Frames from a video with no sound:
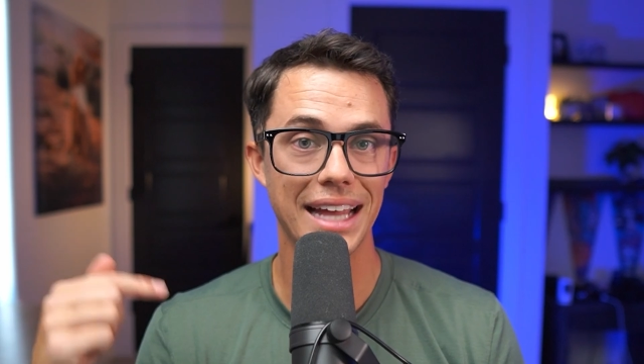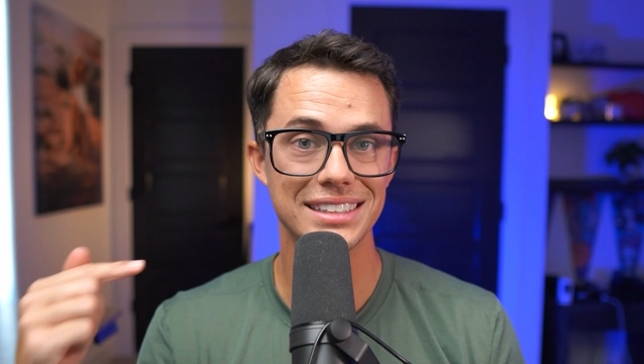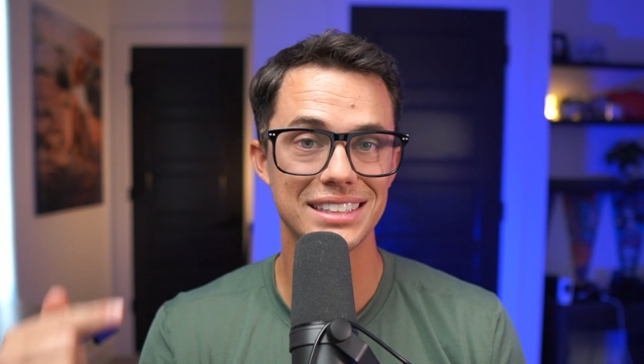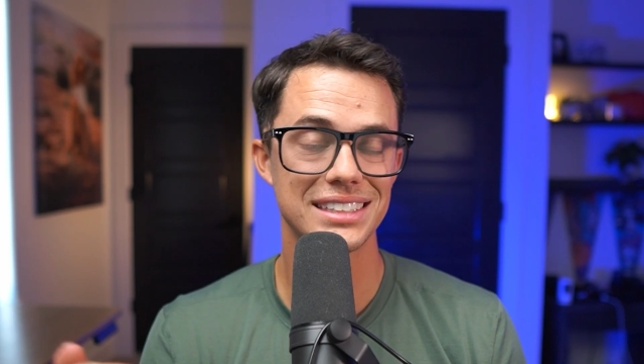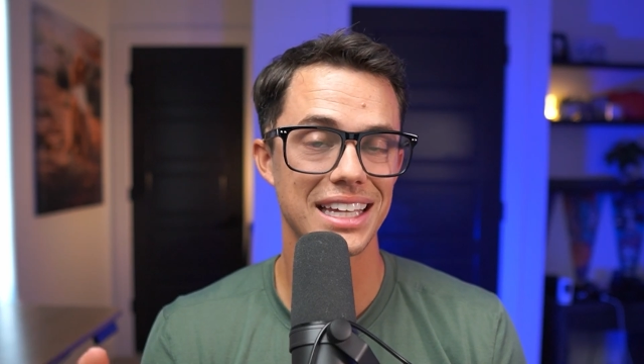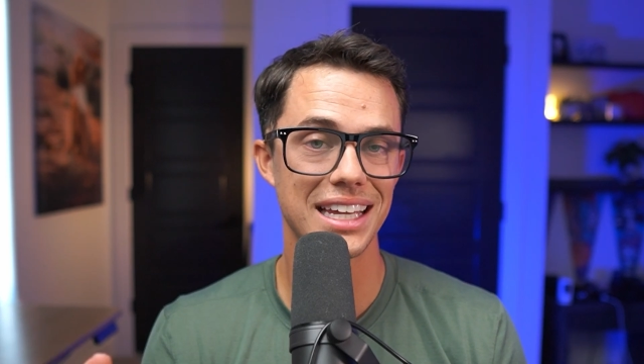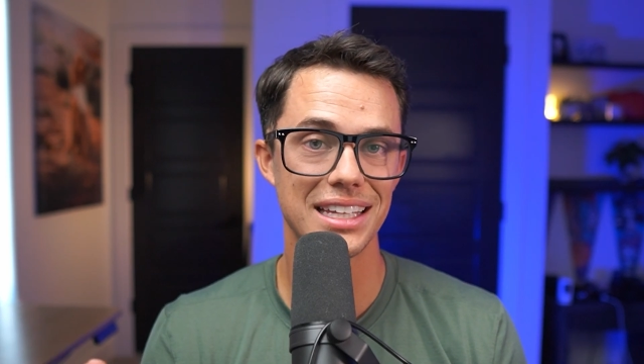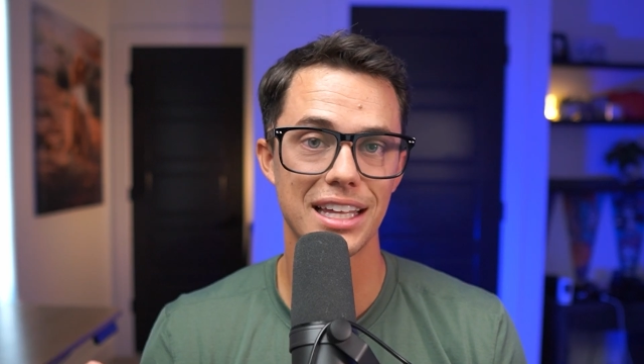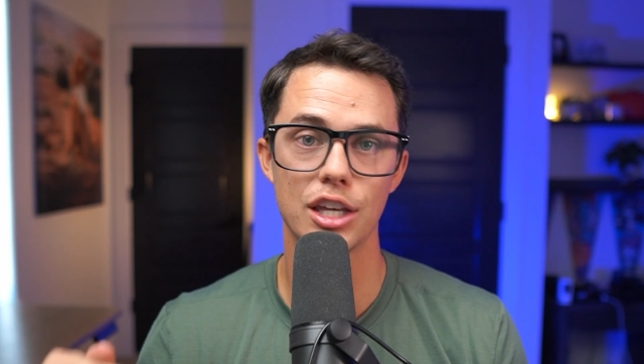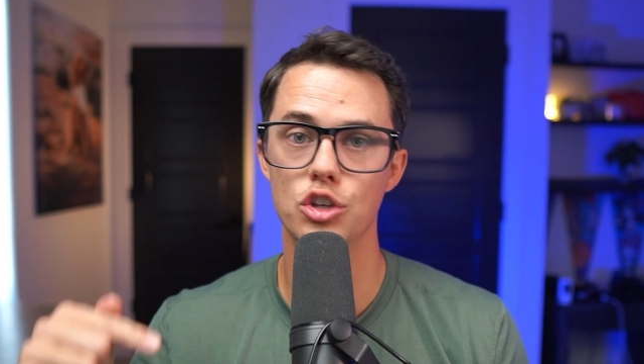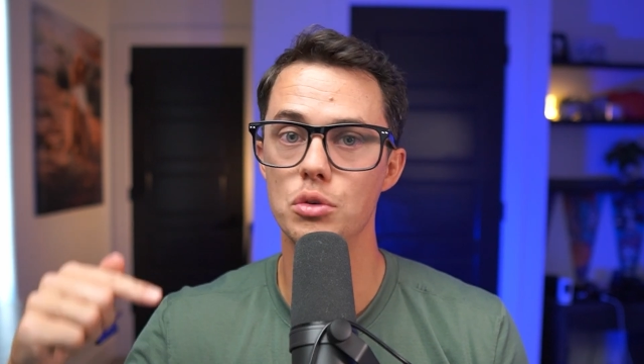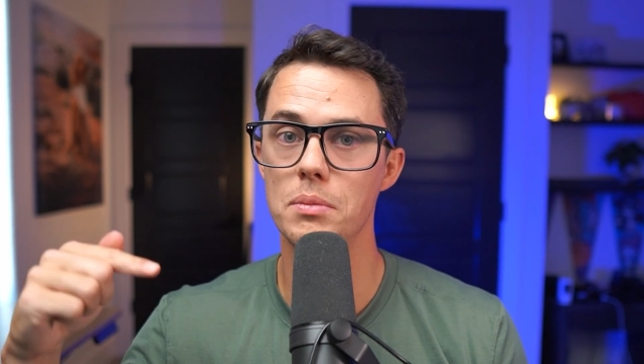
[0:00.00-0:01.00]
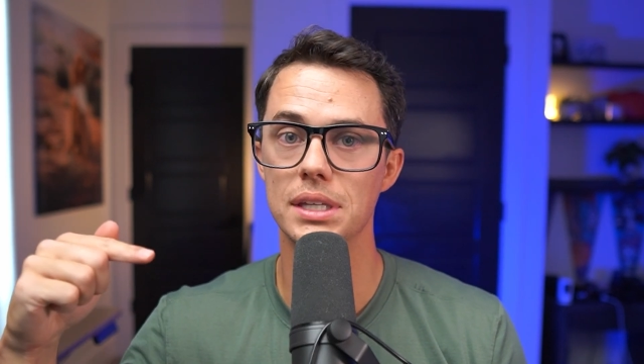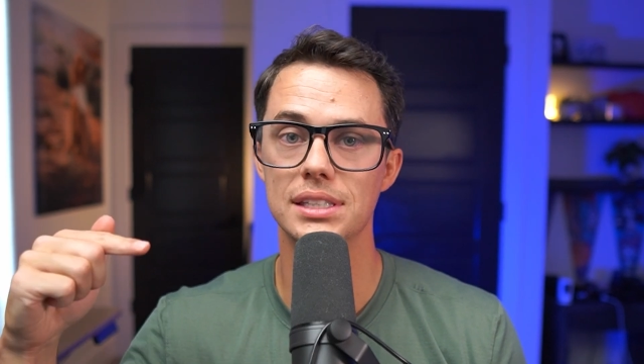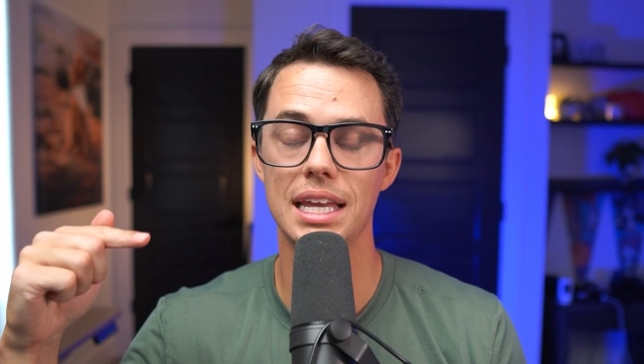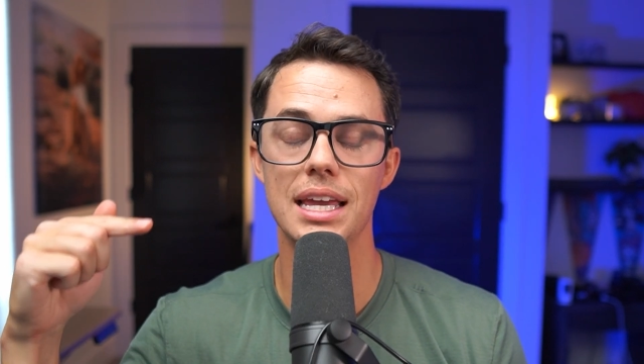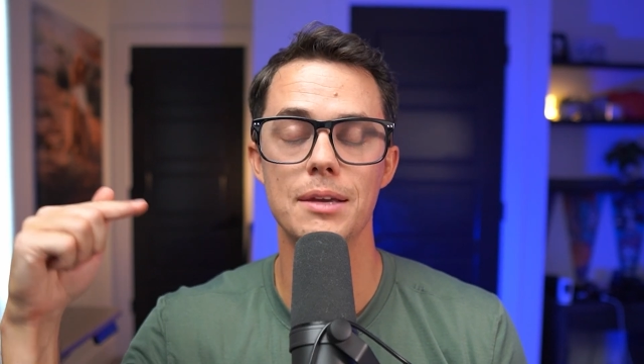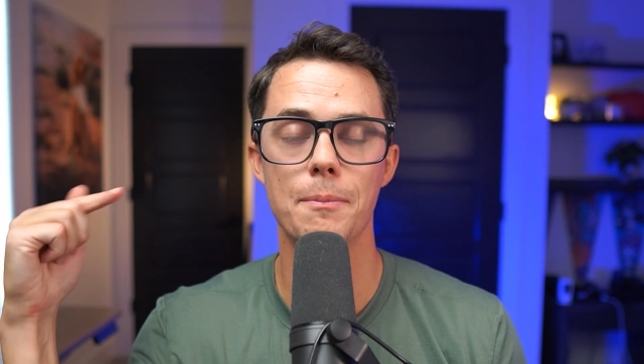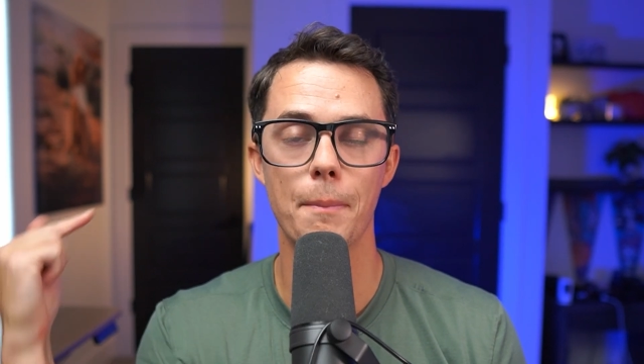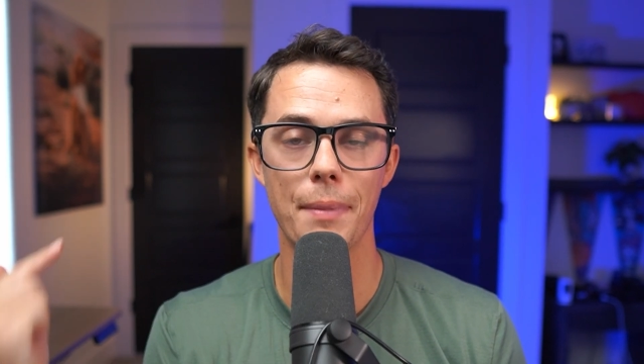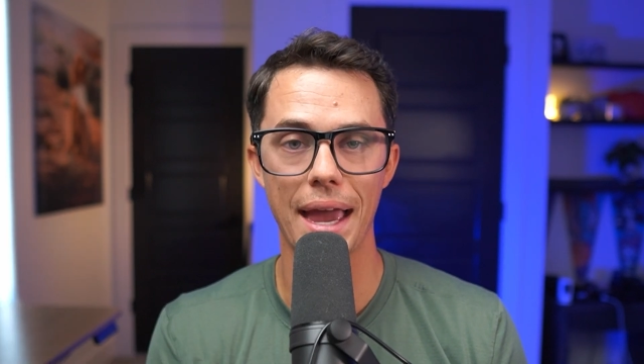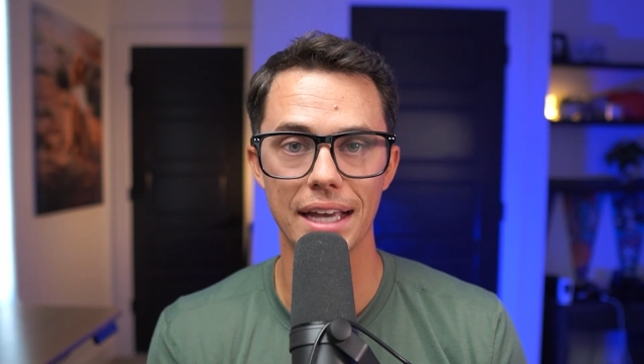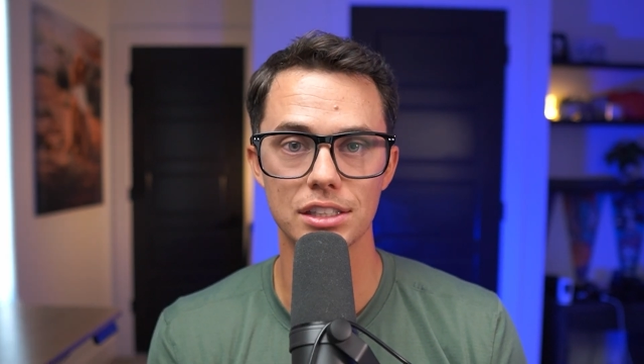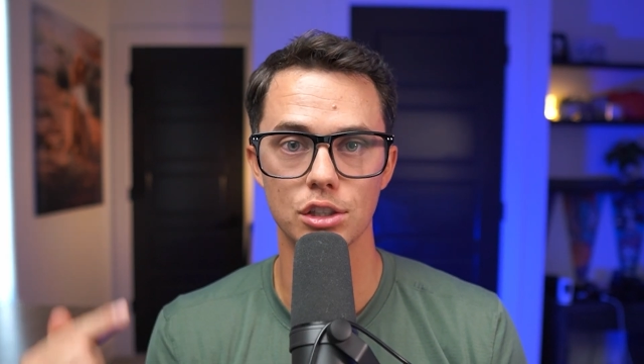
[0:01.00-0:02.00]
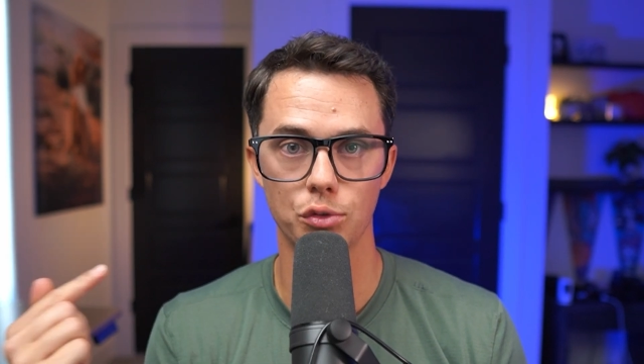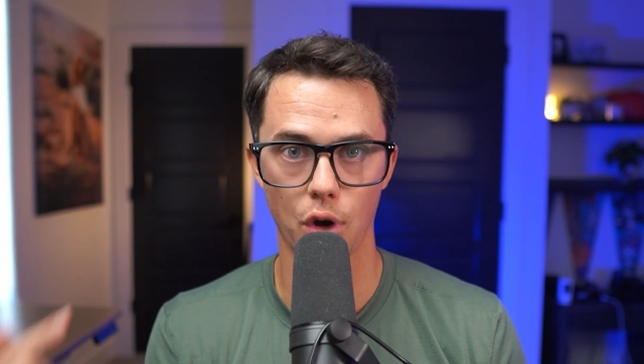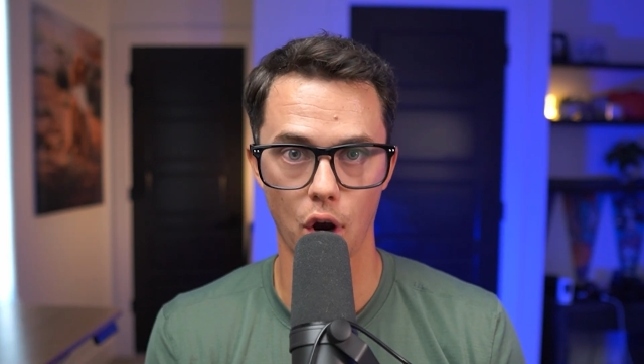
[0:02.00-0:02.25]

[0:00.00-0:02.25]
and say that you missed a massive